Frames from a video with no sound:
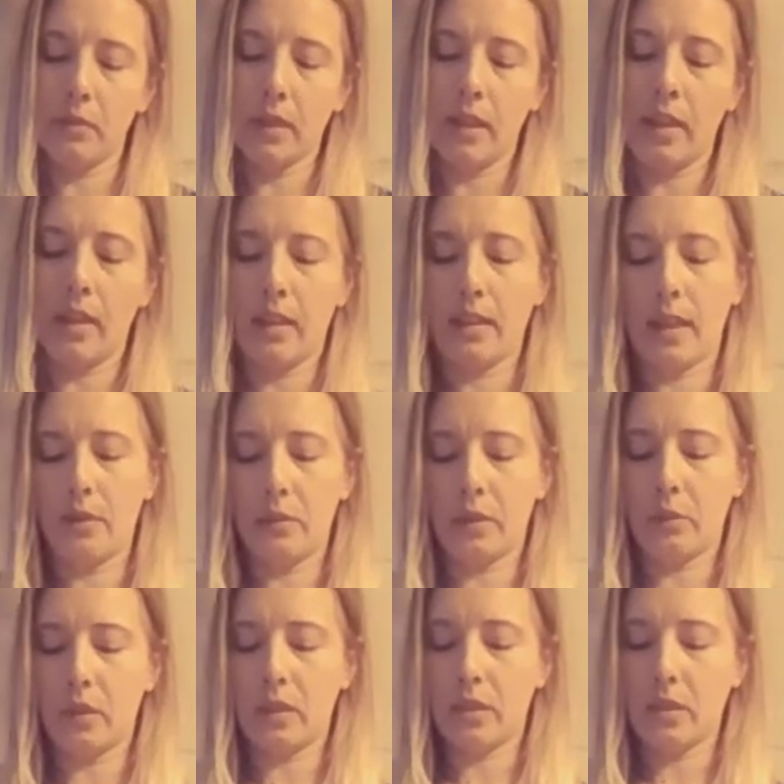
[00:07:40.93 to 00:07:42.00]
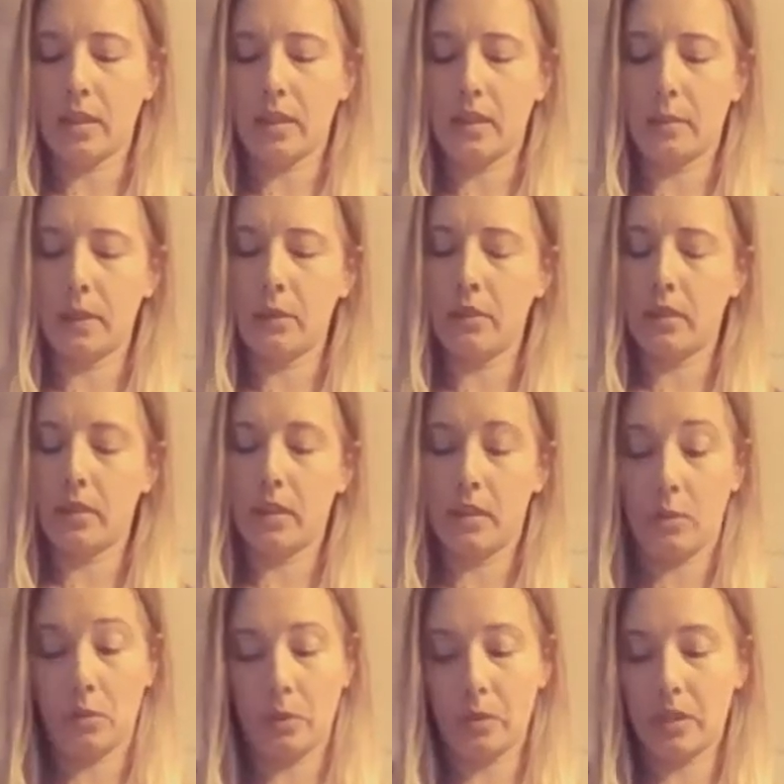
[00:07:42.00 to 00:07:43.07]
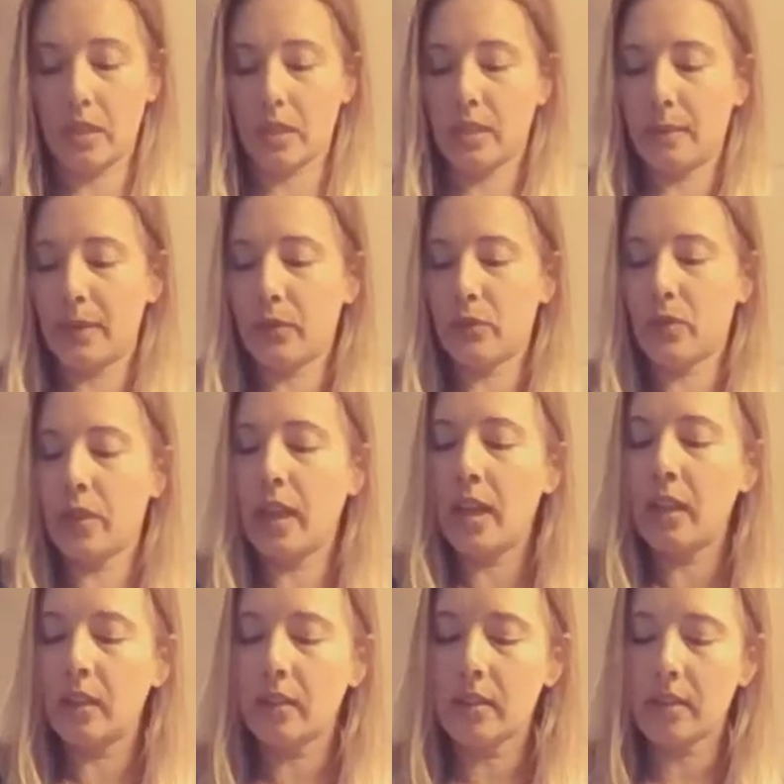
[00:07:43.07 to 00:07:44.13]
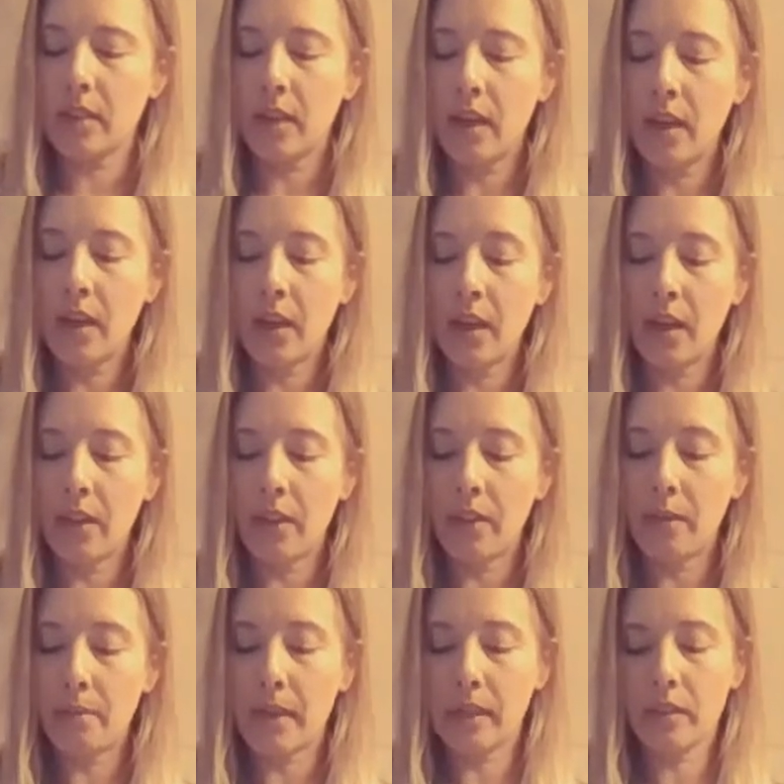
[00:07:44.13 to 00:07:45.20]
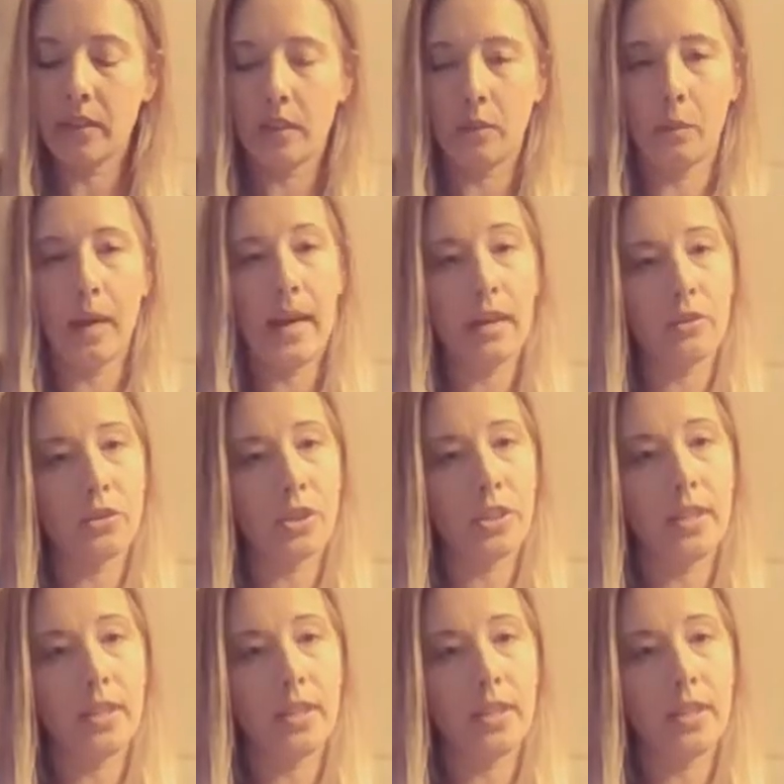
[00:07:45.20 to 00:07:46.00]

I think that one wants to come out and this one wants to come out. So that's the mental. Wow.